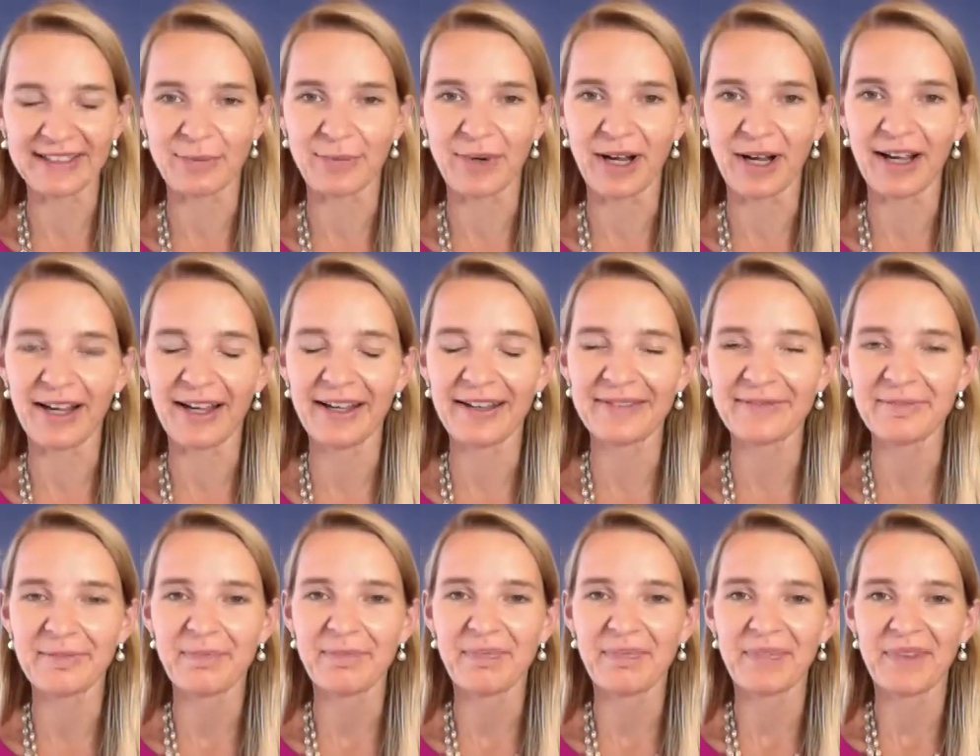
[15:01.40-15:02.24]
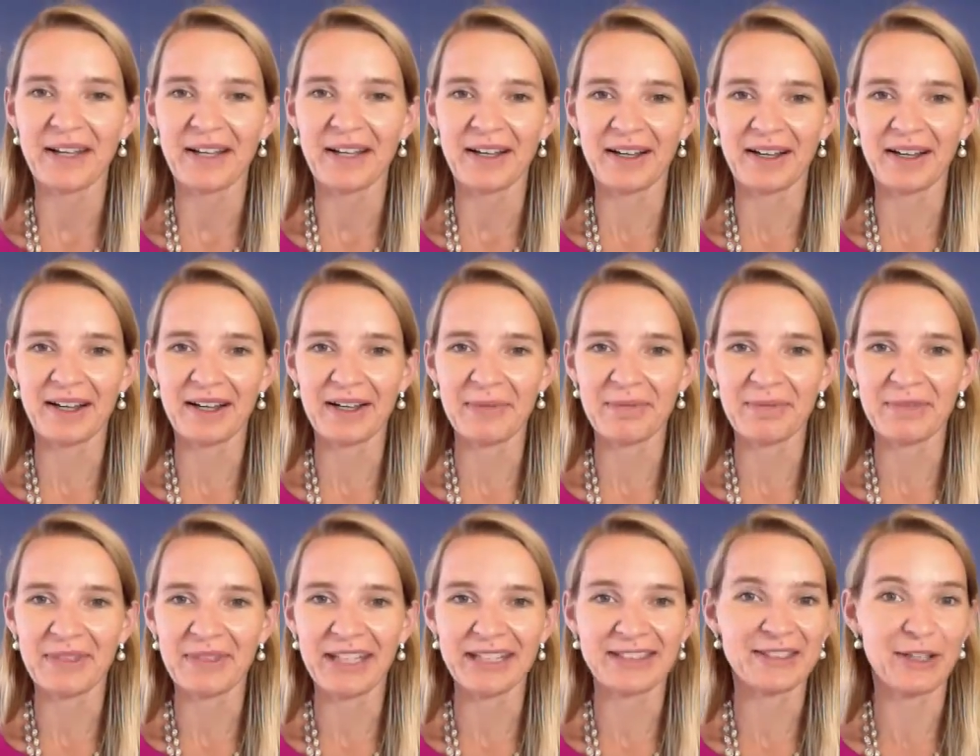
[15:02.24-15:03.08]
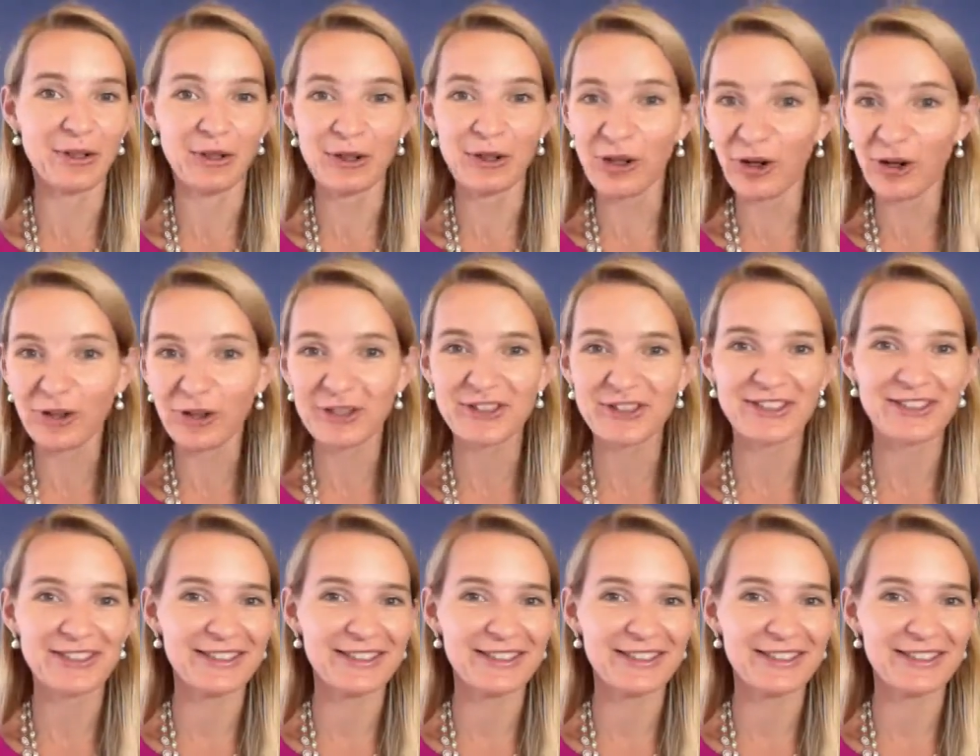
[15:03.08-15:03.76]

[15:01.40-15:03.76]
right? Um, he has the looks,